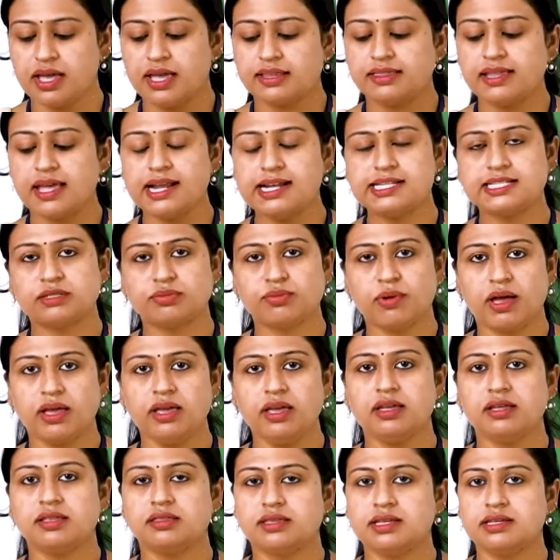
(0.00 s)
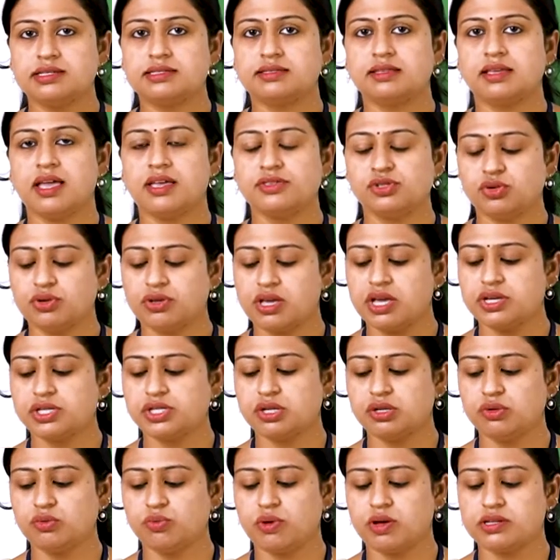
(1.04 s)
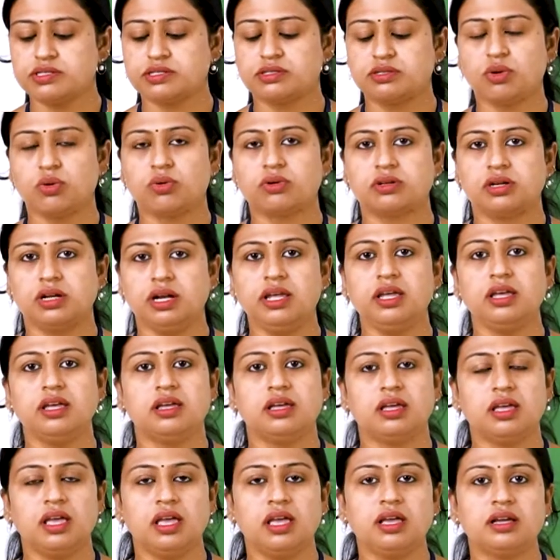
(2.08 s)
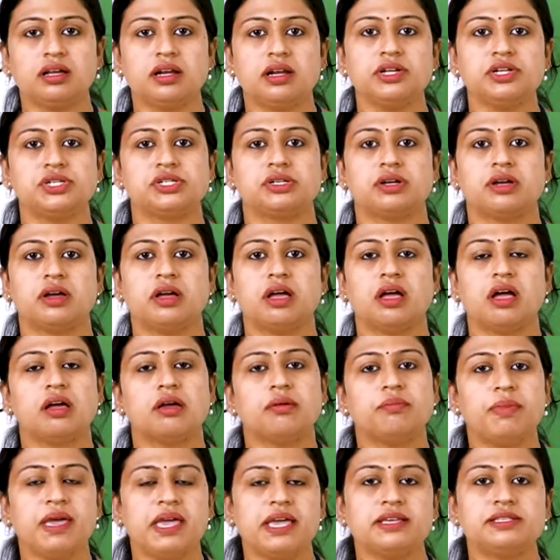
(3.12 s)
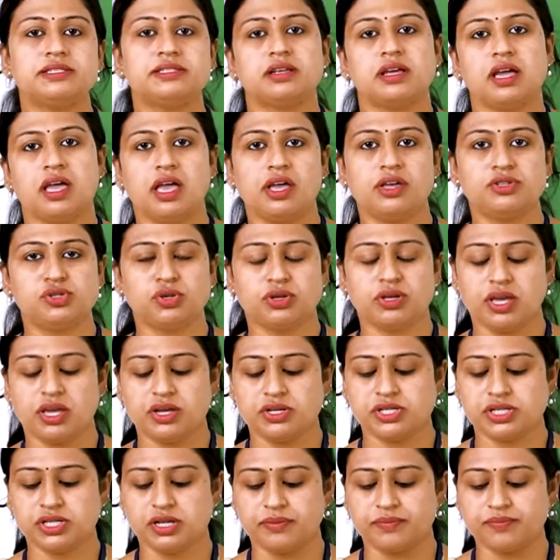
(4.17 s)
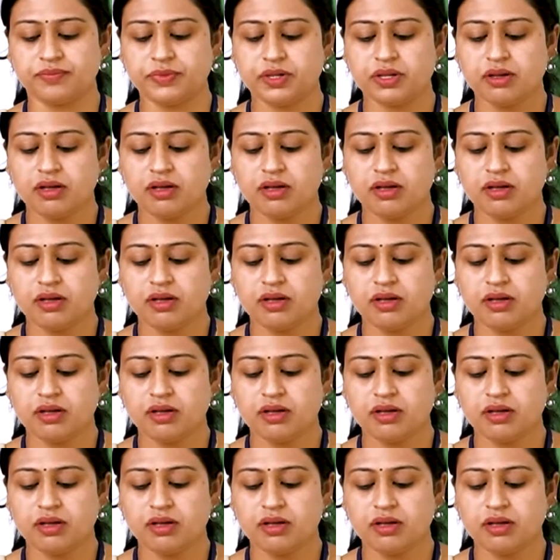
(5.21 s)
That's why this education was totally English based education.